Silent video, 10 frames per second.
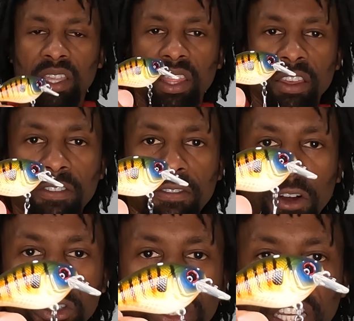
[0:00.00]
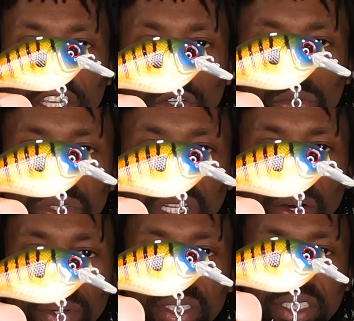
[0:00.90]
The first thing you'll
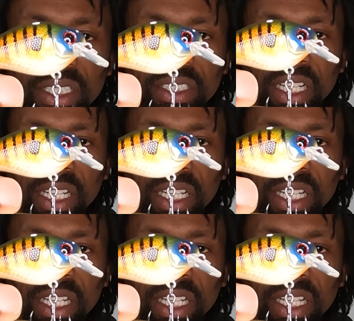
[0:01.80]
notice is